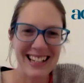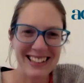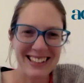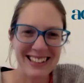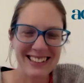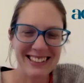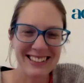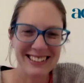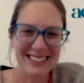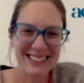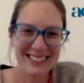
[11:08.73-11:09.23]

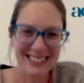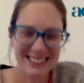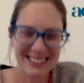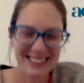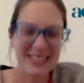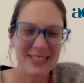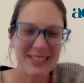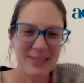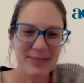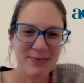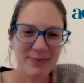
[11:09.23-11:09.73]
no,
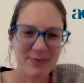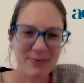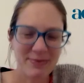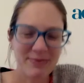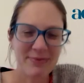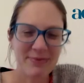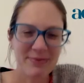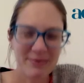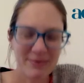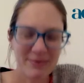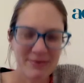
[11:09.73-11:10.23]
those
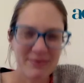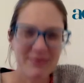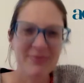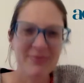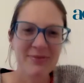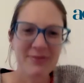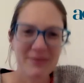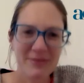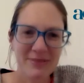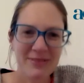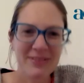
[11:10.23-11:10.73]
techniques are
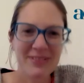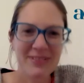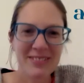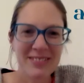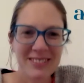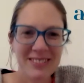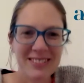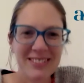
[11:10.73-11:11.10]
better for those